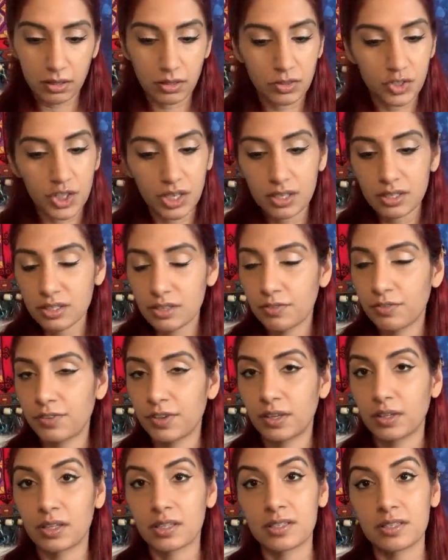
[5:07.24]
Just to
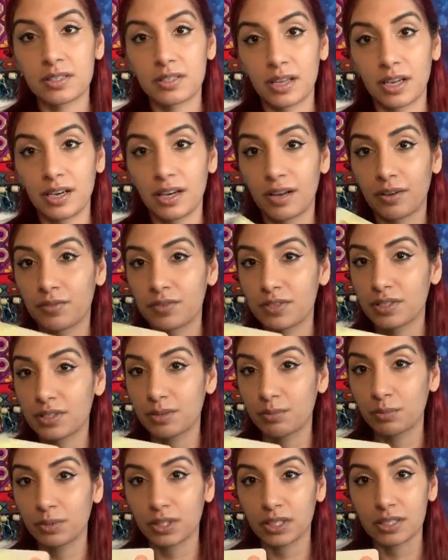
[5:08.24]
feel a state of
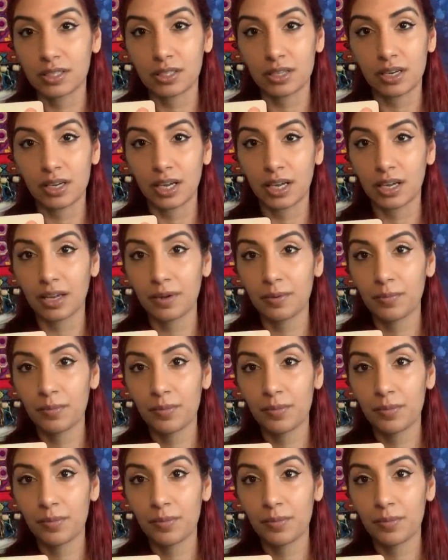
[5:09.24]
simplicity.